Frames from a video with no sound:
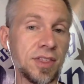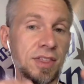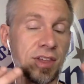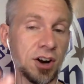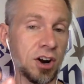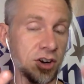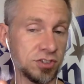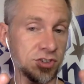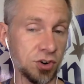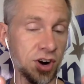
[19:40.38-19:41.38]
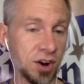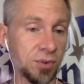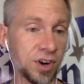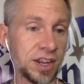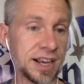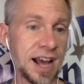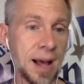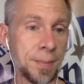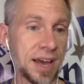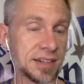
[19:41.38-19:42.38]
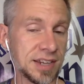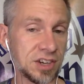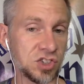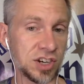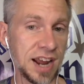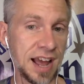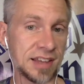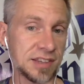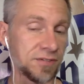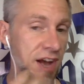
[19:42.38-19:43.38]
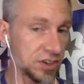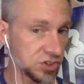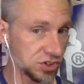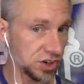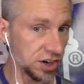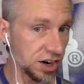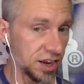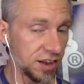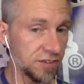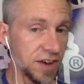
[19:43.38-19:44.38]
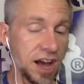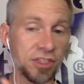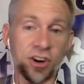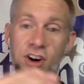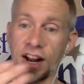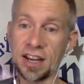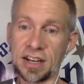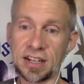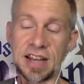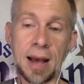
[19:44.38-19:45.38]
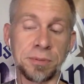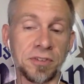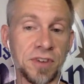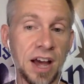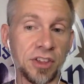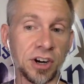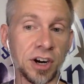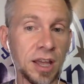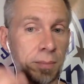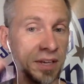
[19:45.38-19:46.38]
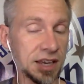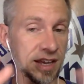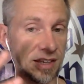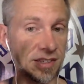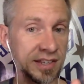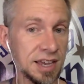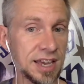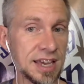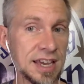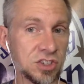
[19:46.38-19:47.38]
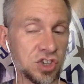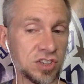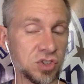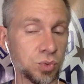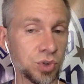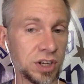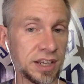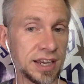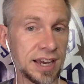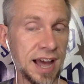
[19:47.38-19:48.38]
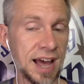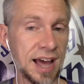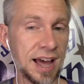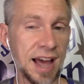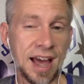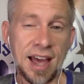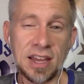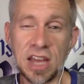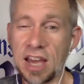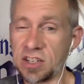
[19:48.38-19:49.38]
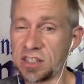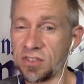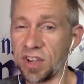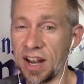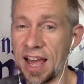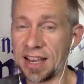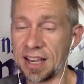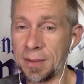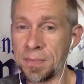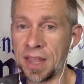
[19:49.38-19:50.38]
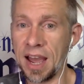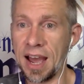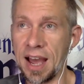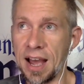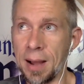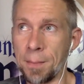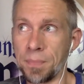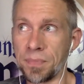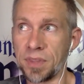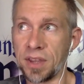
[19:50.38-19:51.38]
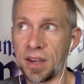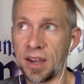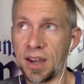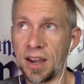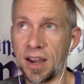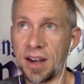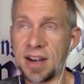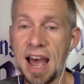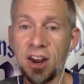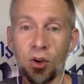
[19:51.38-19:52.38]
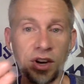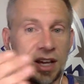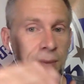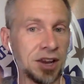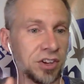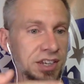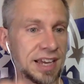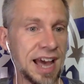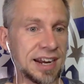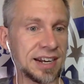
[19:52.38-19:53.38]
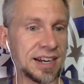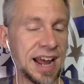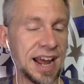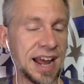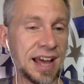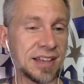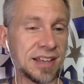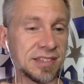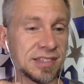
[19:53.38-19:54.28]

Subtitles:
her story really caught my attention as a foster father and an adoptive father, because it just really I just feel like not only am I looking at it as